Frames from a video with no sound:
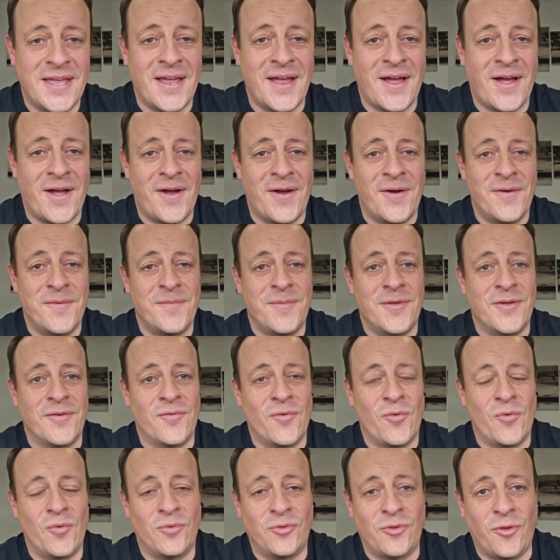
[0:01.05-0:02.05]
I hope you're
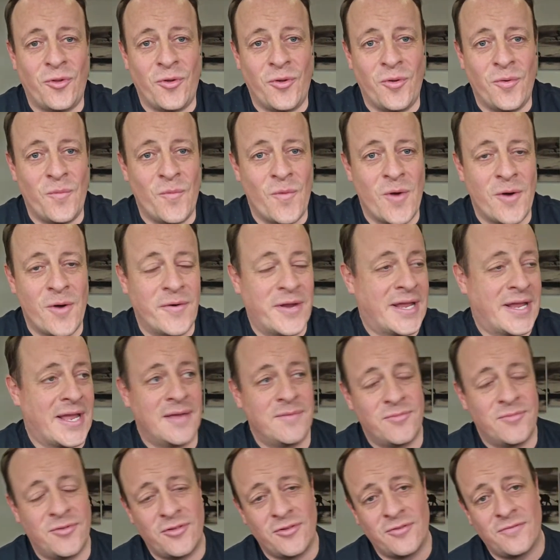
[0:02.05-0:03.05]
all doing well. The game's
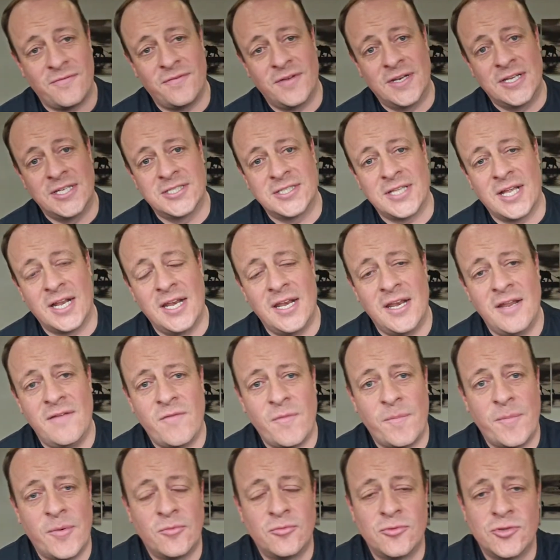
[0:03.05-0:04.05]
just finished.
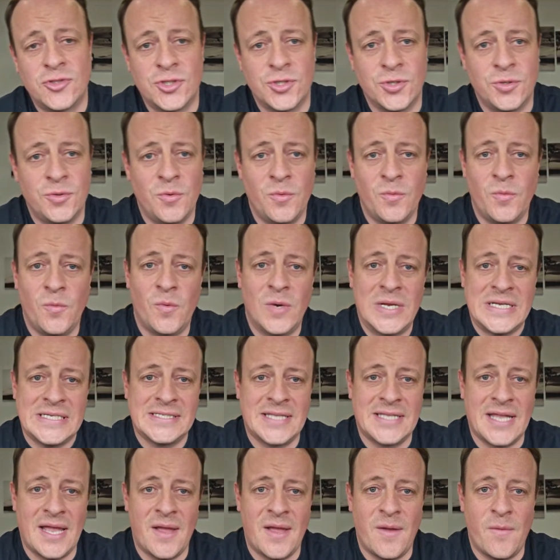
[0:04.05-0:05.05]
Liverpool 2, West
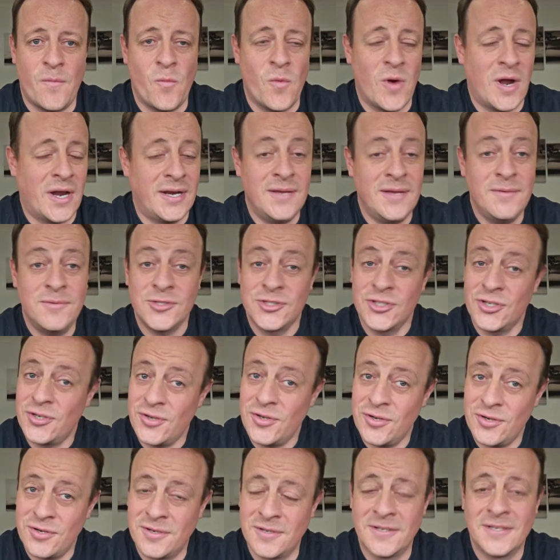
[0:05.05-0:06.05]
Ham 1. It was a good
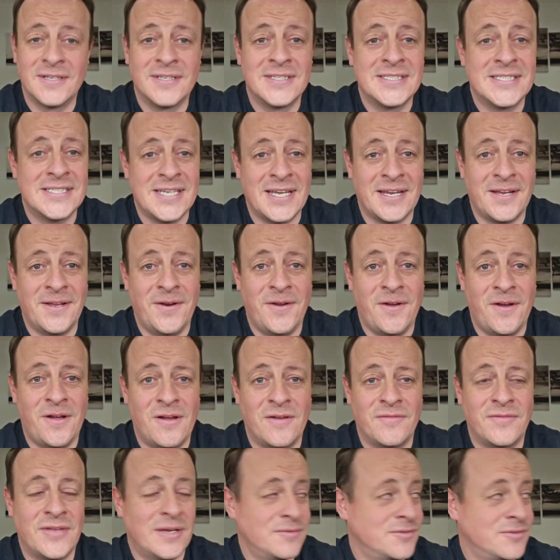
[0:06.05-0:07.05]
second half.
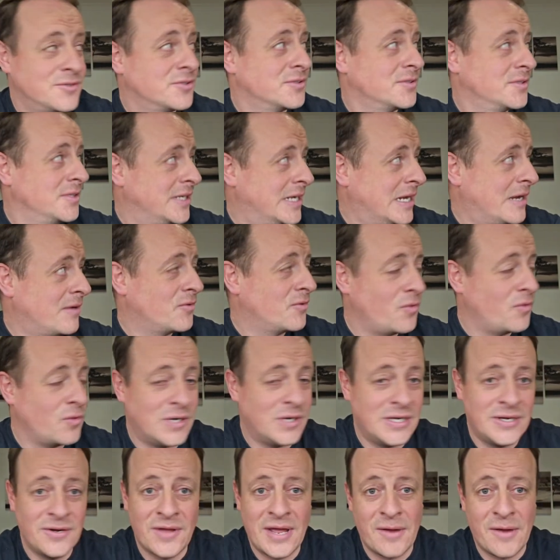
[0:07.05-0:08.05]
That was, quite
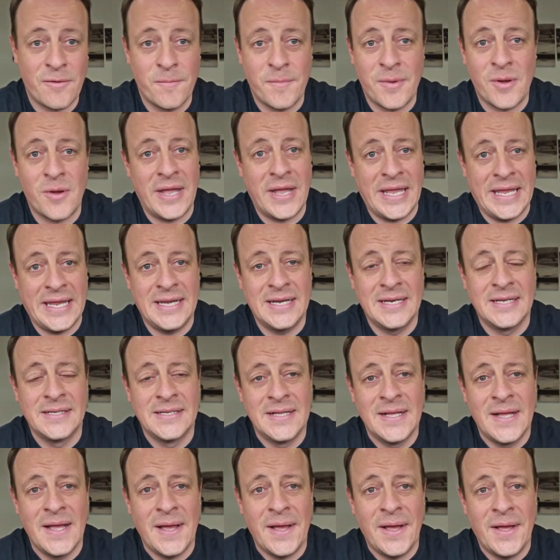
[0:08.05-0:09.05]
nail biting.
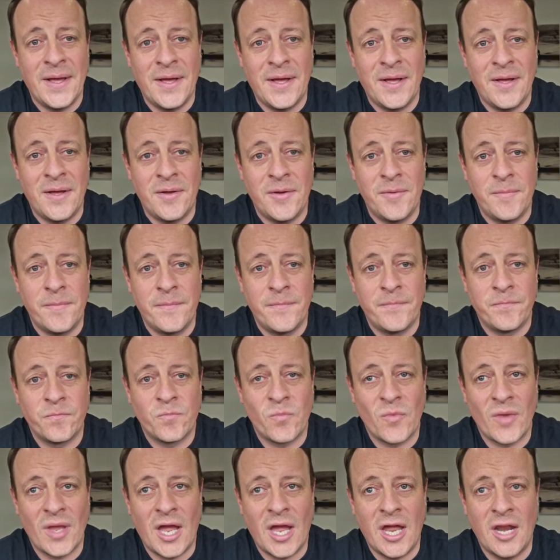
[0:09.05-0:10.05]
And
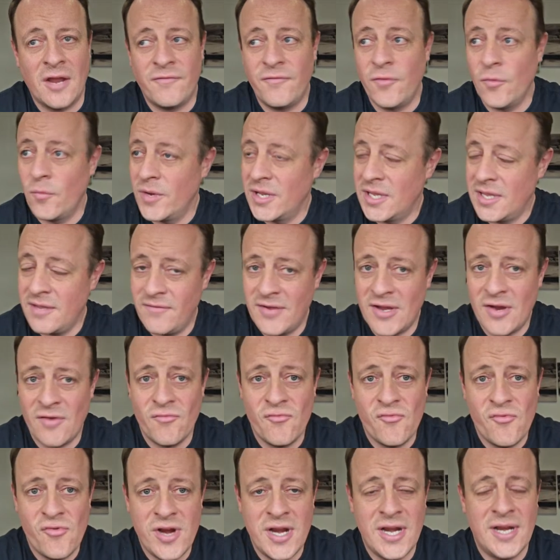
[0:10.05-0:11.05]
I thought we'd give it a
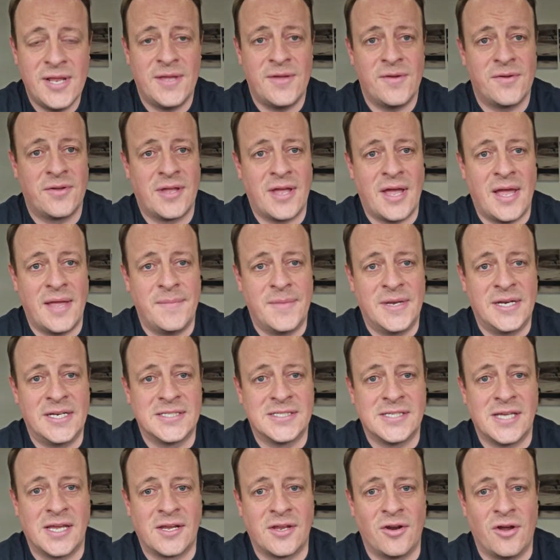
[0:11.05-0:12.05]
really good game in the
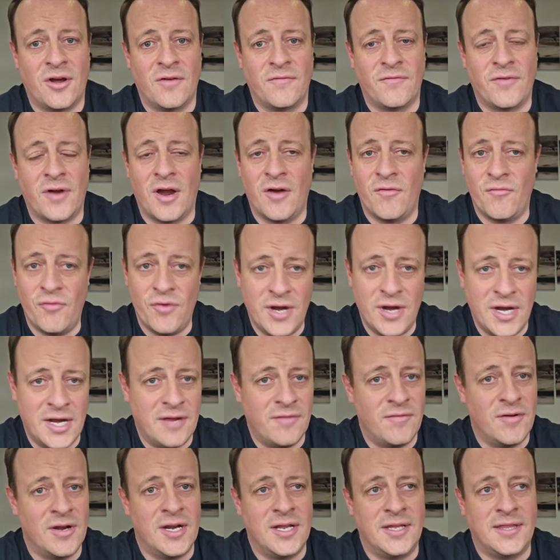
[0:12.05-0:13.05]
second half. I really,
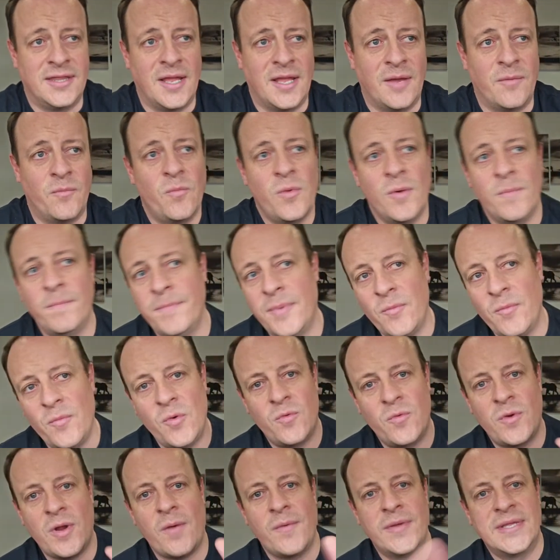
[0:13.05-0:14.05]
really did. But we'll
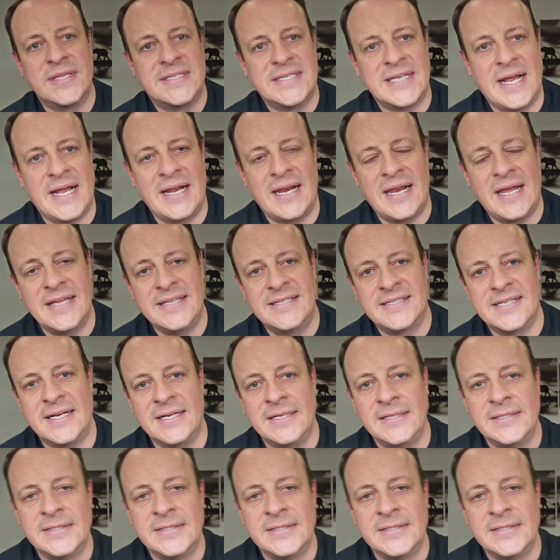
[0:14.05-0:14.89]
go into that later.